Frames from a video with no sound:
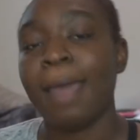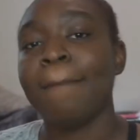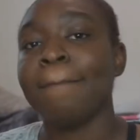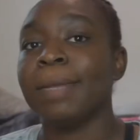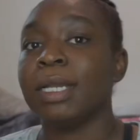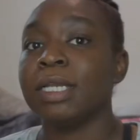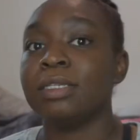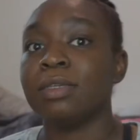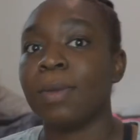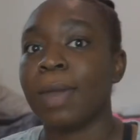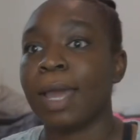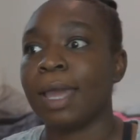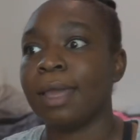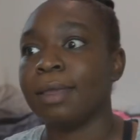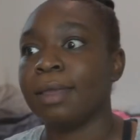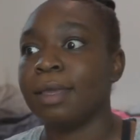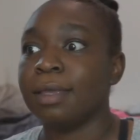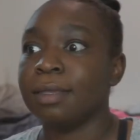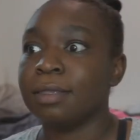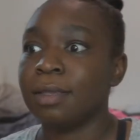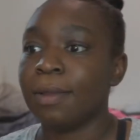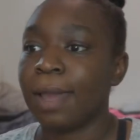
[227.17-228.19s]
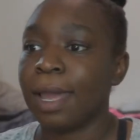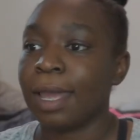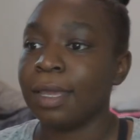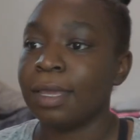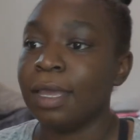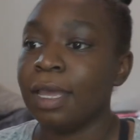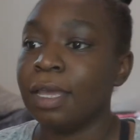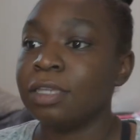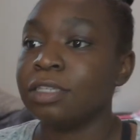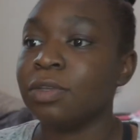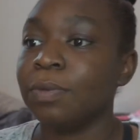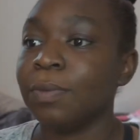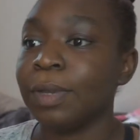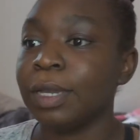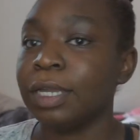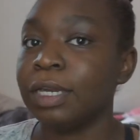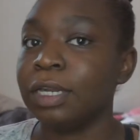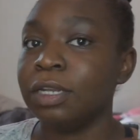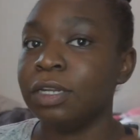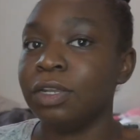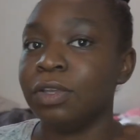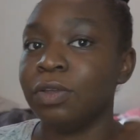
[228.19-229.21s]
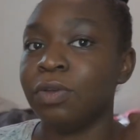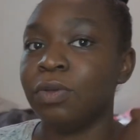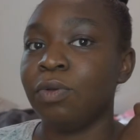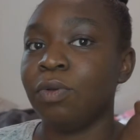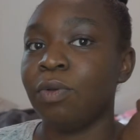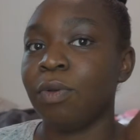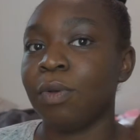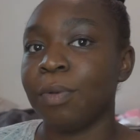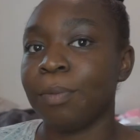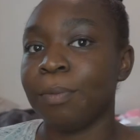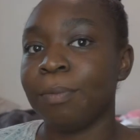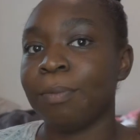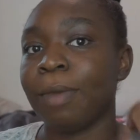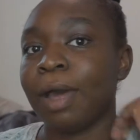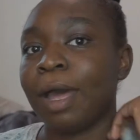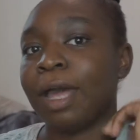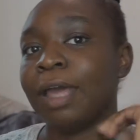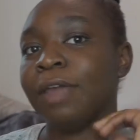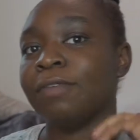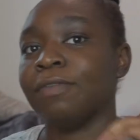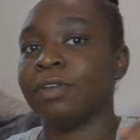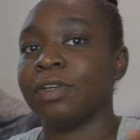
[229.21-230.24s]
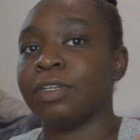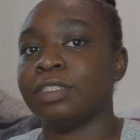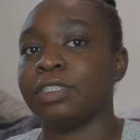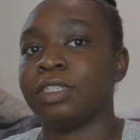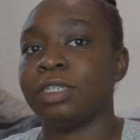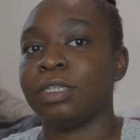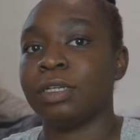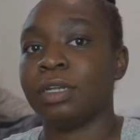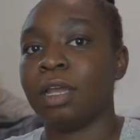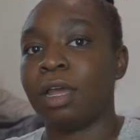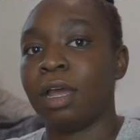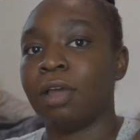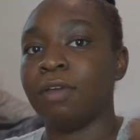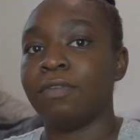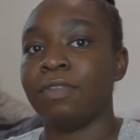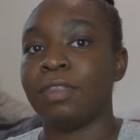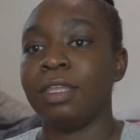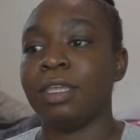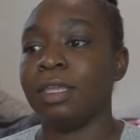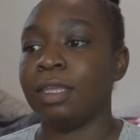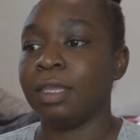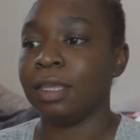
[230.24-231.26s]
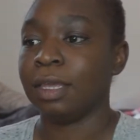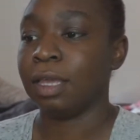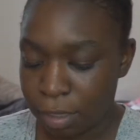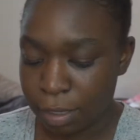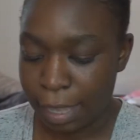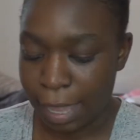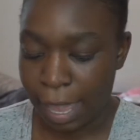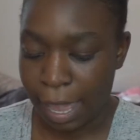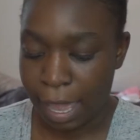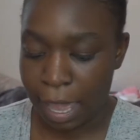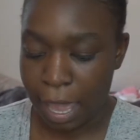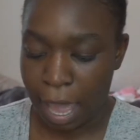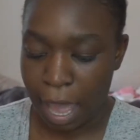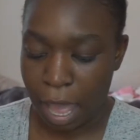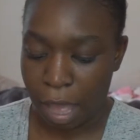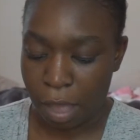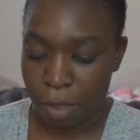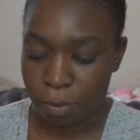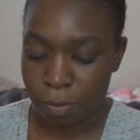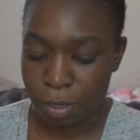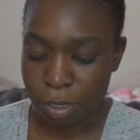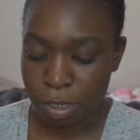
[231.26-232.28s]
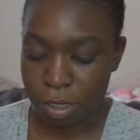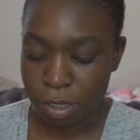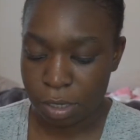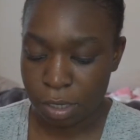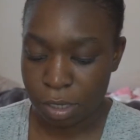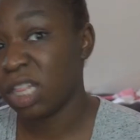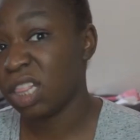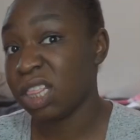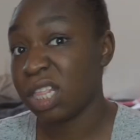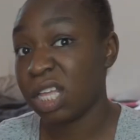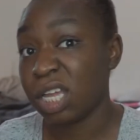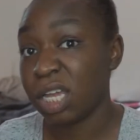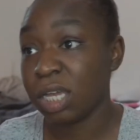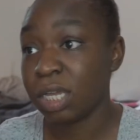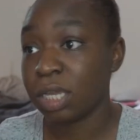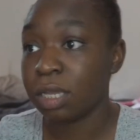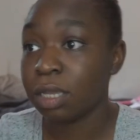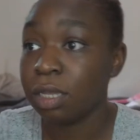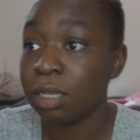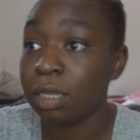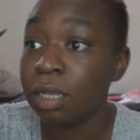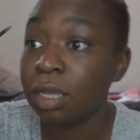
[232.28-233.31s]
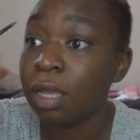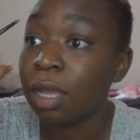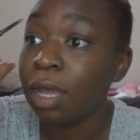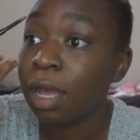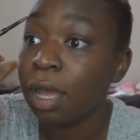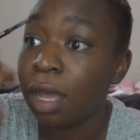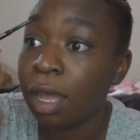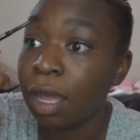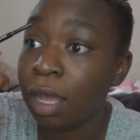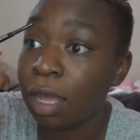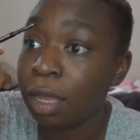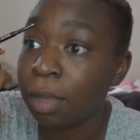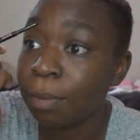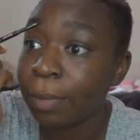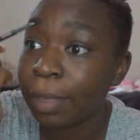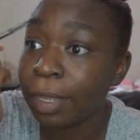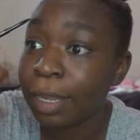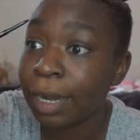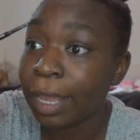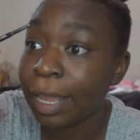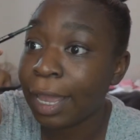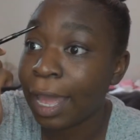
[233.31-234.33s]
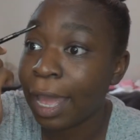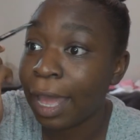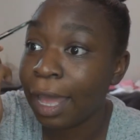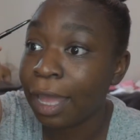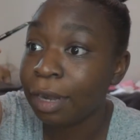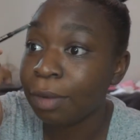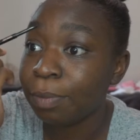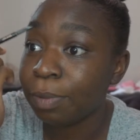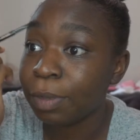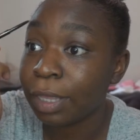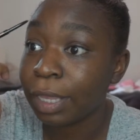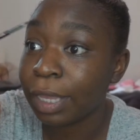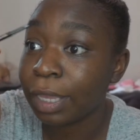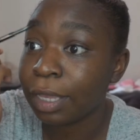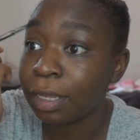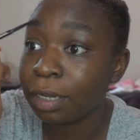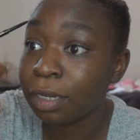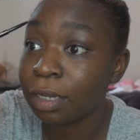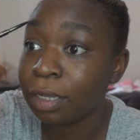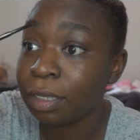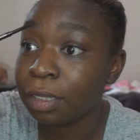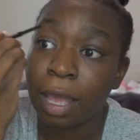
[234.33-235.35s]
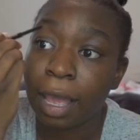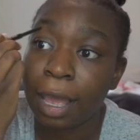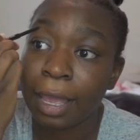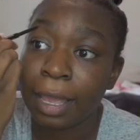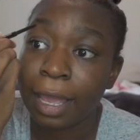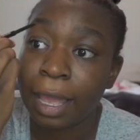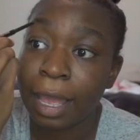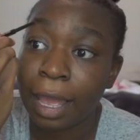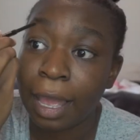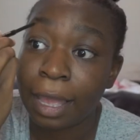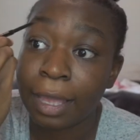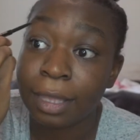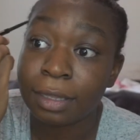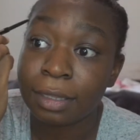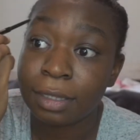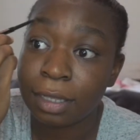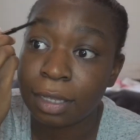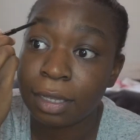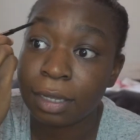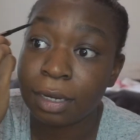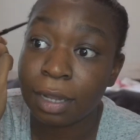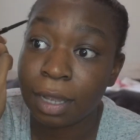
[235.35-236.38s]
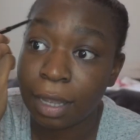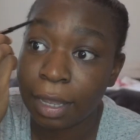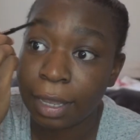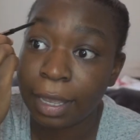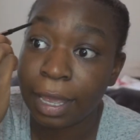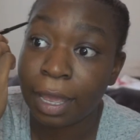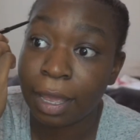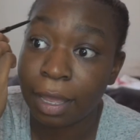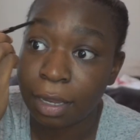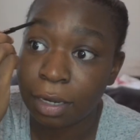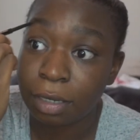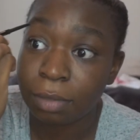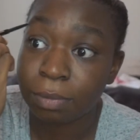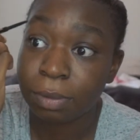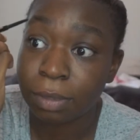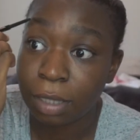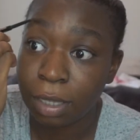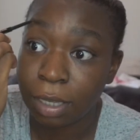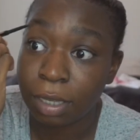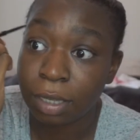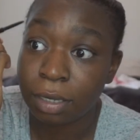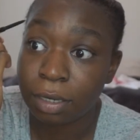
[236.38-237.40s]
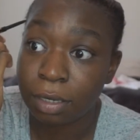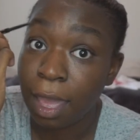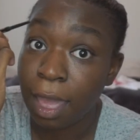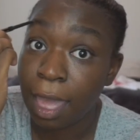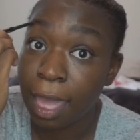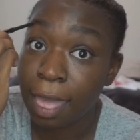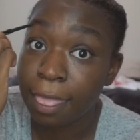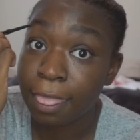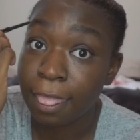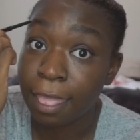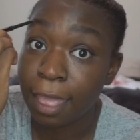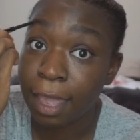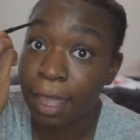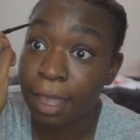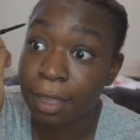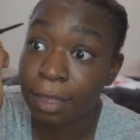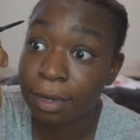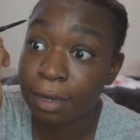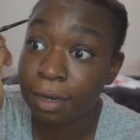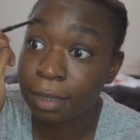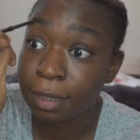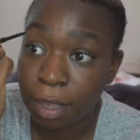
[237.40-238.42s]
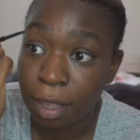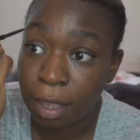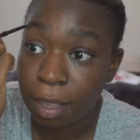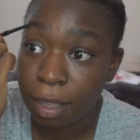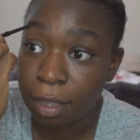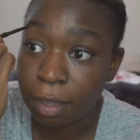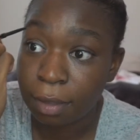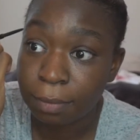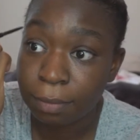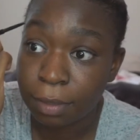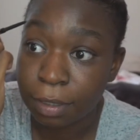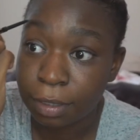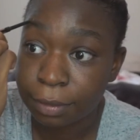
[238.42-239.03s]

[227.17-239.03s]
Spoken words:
but it's okay. It's okay. So we're gonna do my version of the K Howard look. And I had a plan. I had it planned. And then I